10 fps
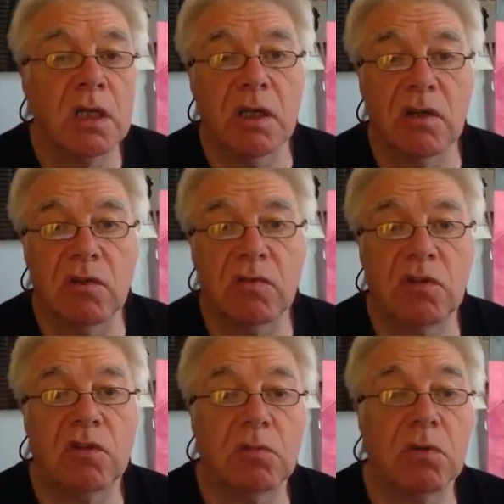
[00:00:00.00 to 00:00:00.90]
is
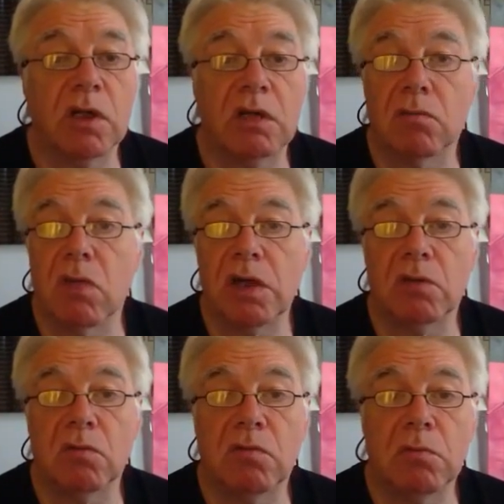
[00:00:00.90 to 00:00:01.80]
fitted with
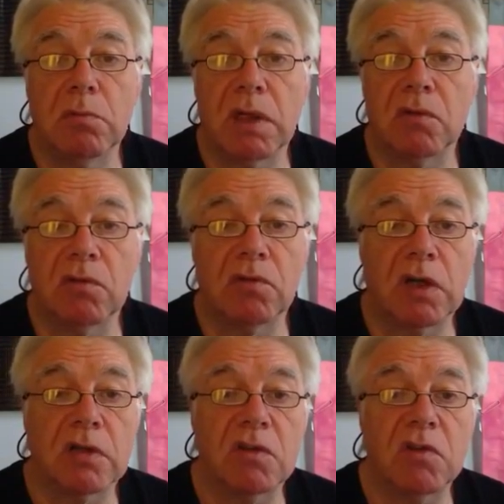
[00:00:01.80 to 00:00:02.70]
radial mounted
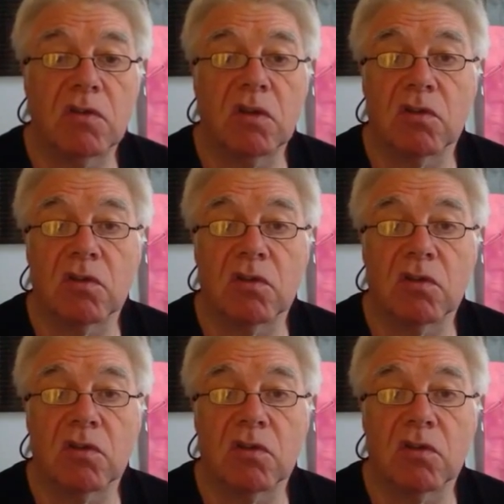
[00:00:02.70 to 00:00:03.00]
front disc.